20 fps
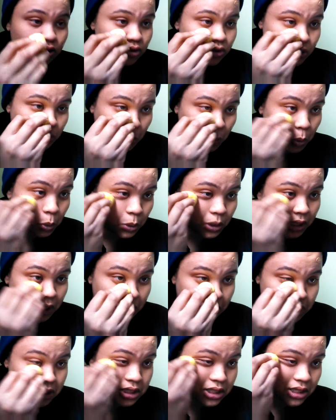use the
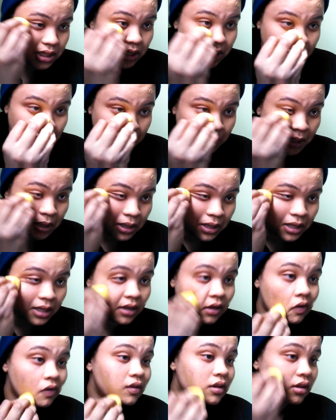corners
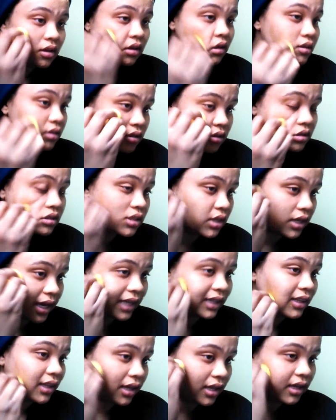to
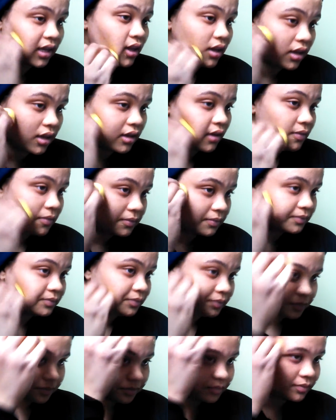get like
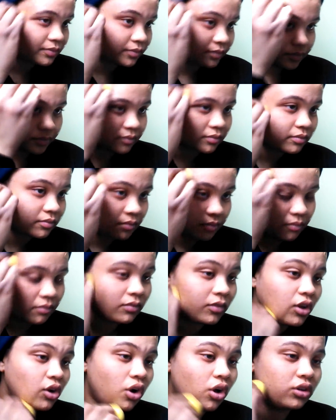
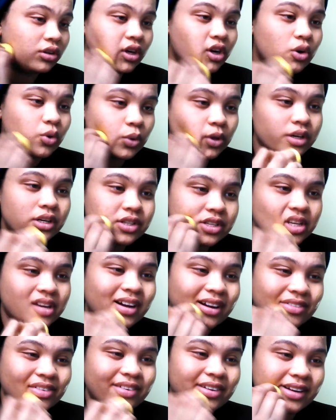all the corners
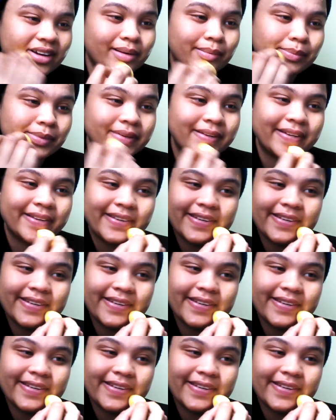covered up.